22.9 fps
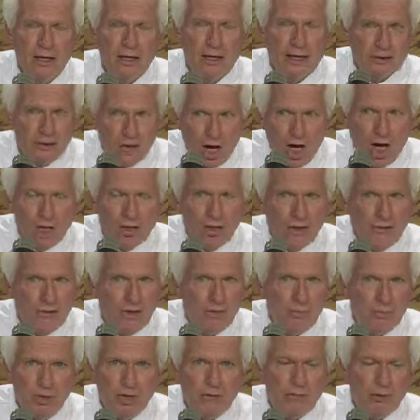Allah
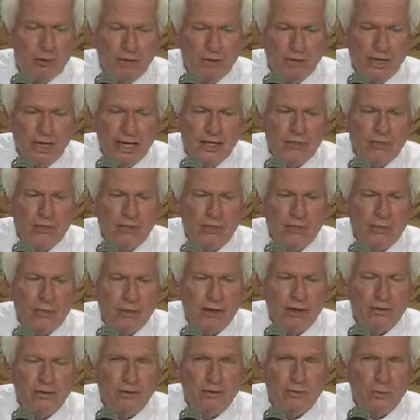that people and the nations
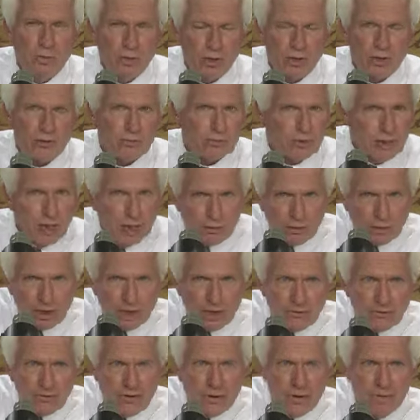around them worship. So there were
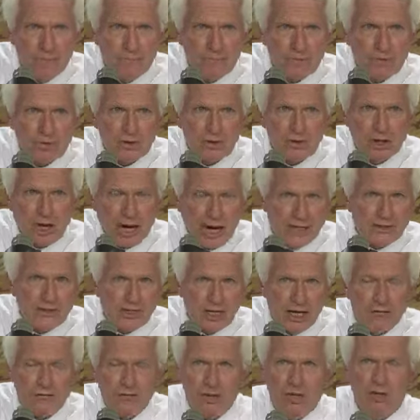other gods
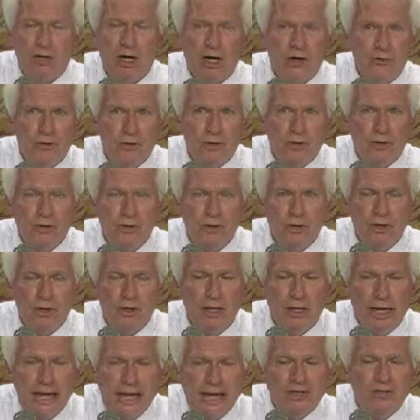out there, other
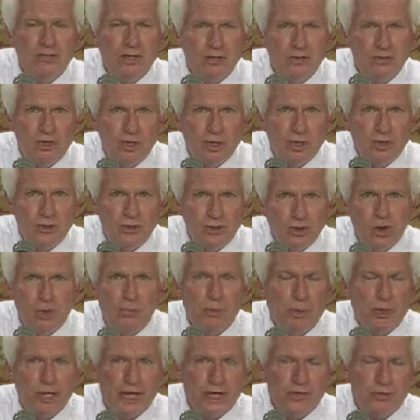entities,
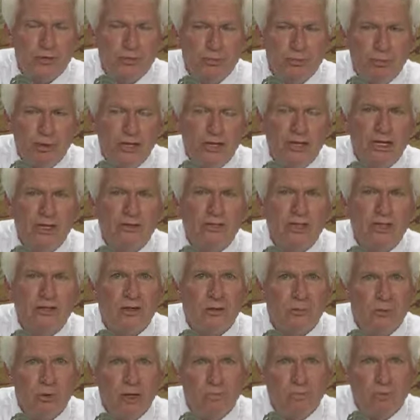supernatural beings that the
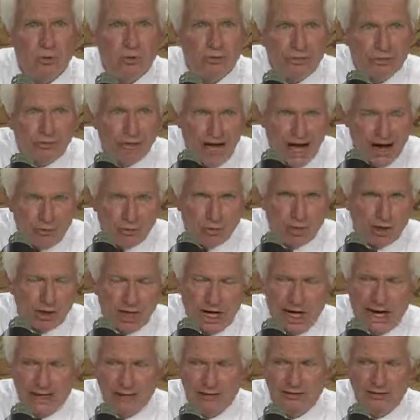people thought were
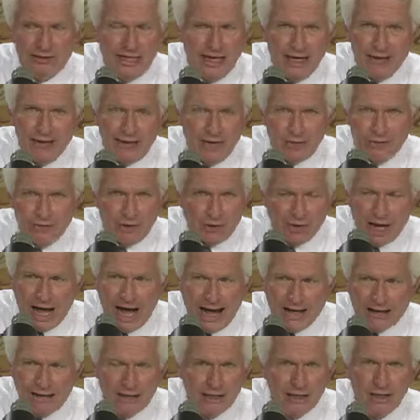gods. They're
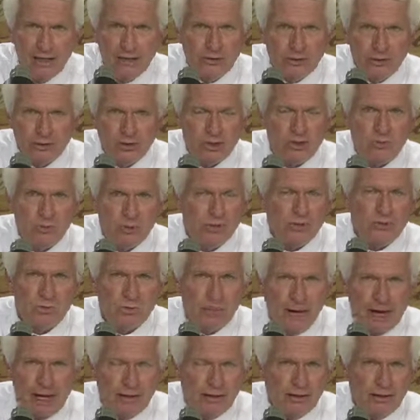not. They're just
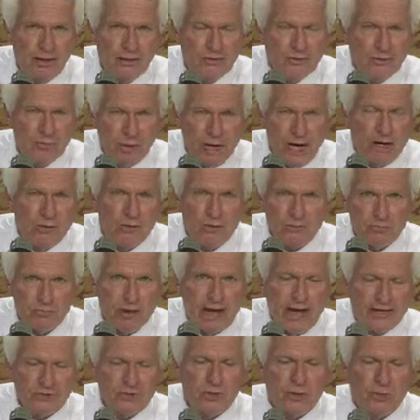principalities and powers
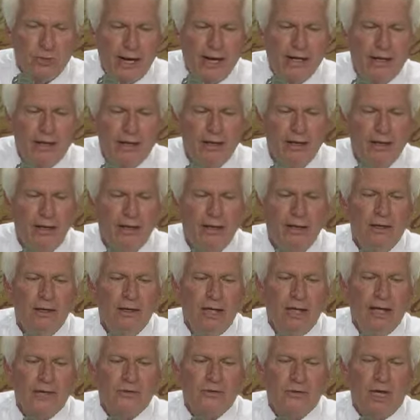masquerading
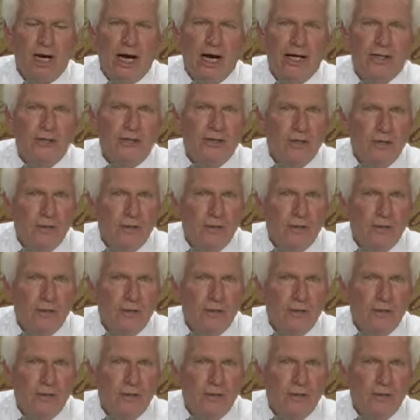as gods.